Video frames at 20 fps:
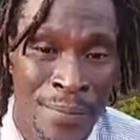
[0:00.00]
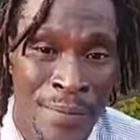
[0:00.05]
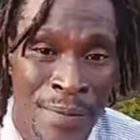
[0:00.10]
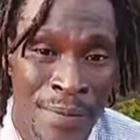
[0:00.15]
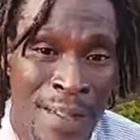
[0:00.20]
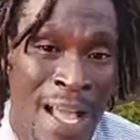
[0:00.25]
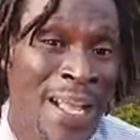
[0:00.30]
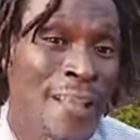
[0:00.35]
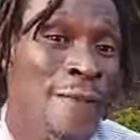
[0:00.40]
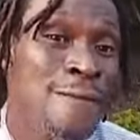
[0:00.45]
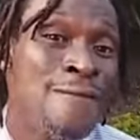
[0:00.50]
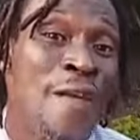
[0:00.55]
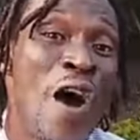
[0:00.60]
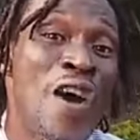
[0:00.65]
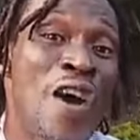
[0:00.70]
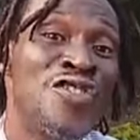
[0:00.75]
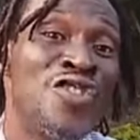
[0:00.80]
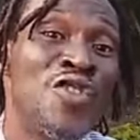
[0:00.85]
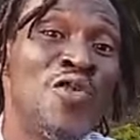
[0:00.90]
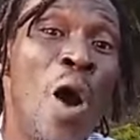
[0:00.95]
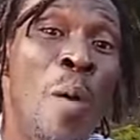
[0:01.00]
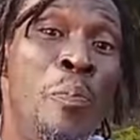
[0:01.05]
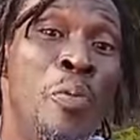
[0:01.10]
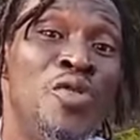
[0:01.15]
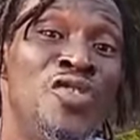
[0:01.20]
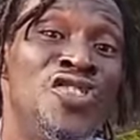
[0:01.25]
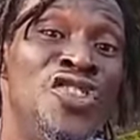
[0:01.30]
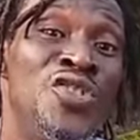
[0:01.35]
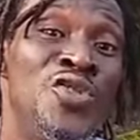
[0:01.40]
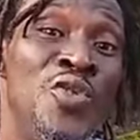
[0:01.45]
Now the first thing what
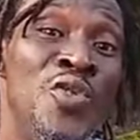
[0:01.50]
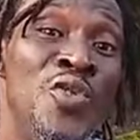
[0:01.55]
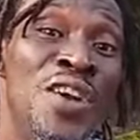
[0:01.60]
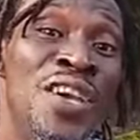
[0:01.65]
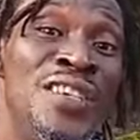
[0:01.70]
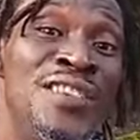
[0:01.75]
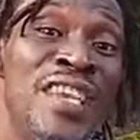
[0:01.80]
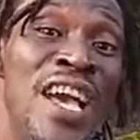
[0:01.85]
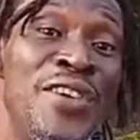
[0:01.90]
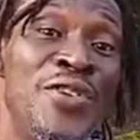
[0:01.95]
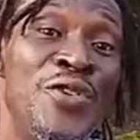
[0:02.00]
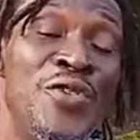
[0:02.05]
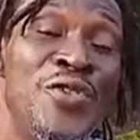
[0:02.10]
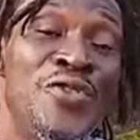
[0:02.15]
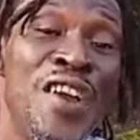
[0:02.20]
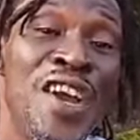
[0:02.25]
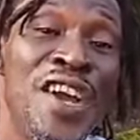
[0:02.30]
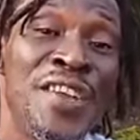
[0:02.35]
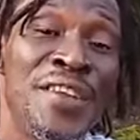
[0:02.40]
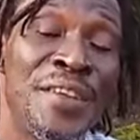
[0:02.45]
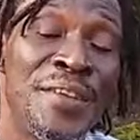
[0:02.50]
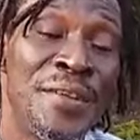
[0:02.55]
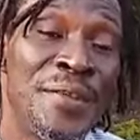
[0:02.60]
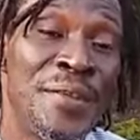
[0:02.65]
Putin do inside Ukraine